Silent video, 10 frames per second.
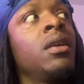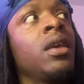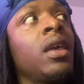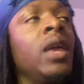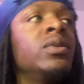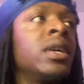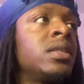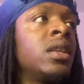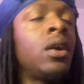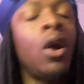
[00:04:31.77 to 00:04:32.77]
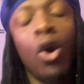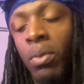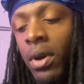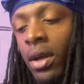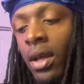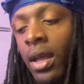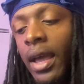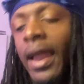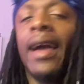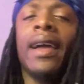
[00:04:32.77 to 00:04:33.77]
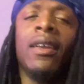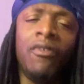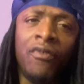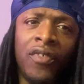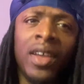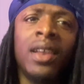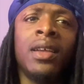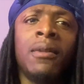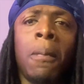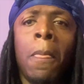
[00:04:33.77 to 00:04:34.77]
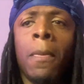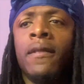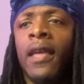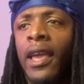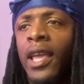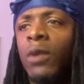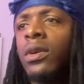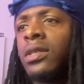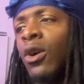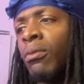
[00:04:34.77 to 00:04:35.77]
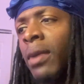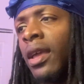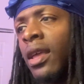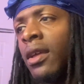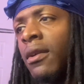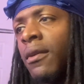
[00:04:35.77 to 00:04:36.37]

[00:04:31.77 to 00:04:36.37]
He was just in a coma. And I had a feeling that he was going to make it.